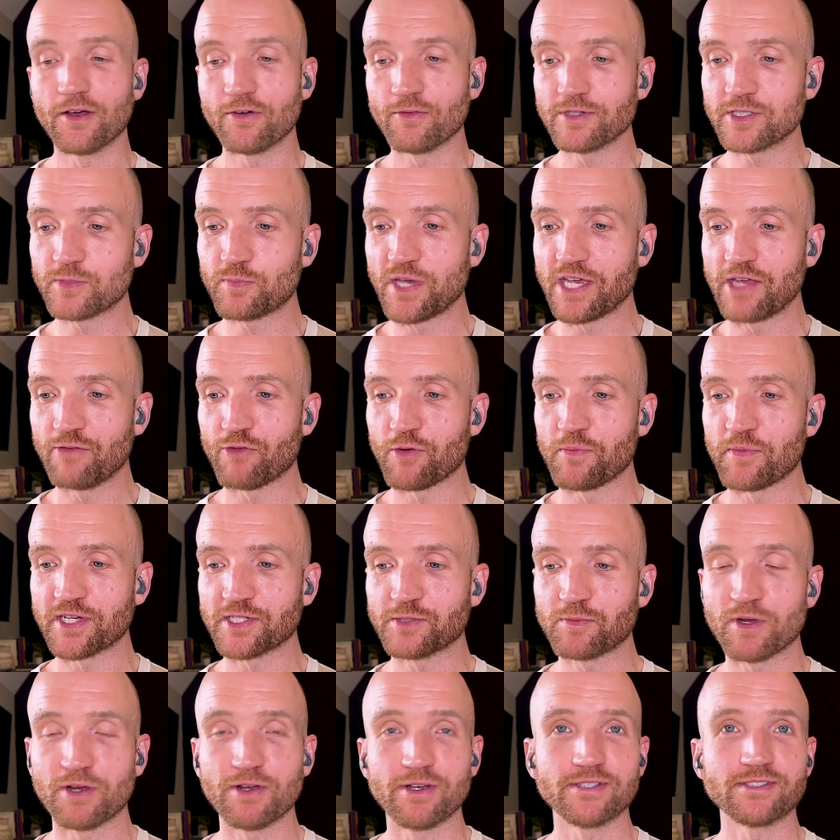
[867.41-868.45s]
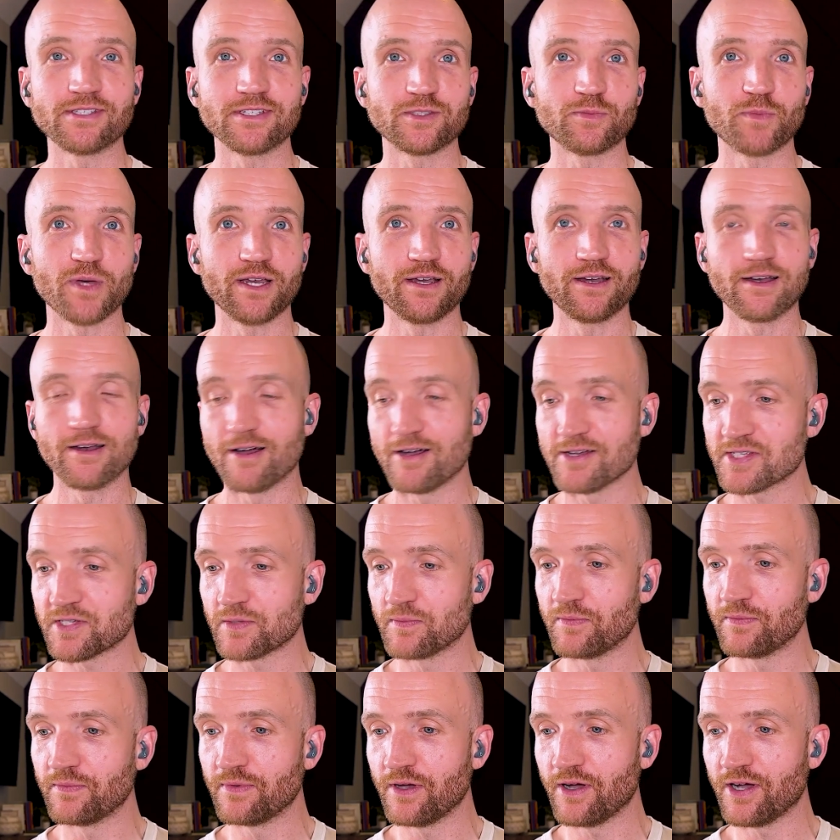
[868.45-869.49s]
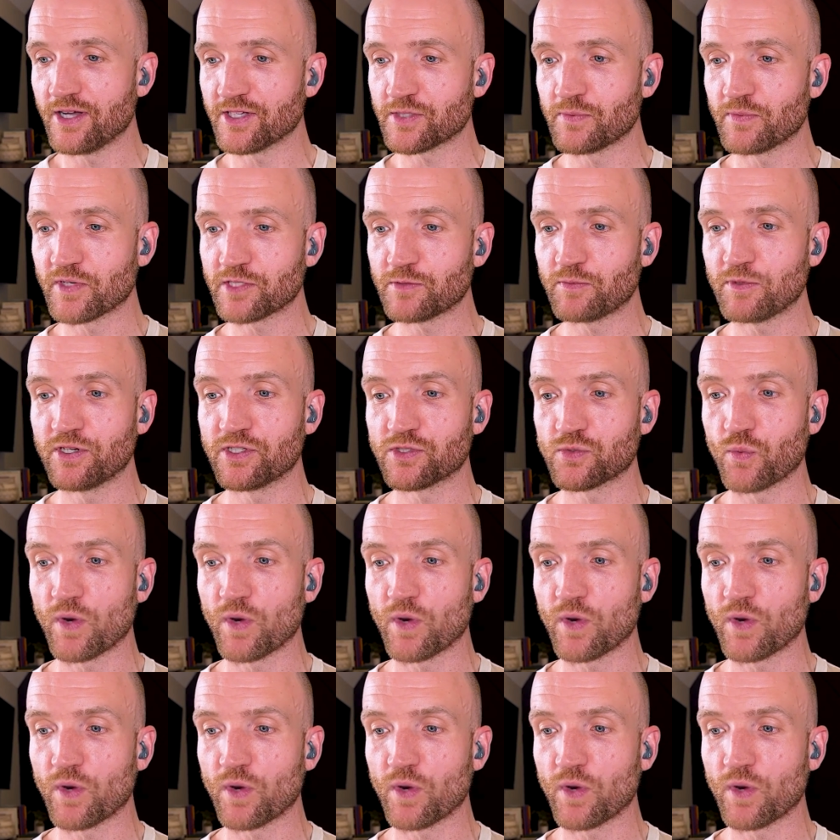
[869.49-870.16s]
speaking from experience, it's been an awesome experience.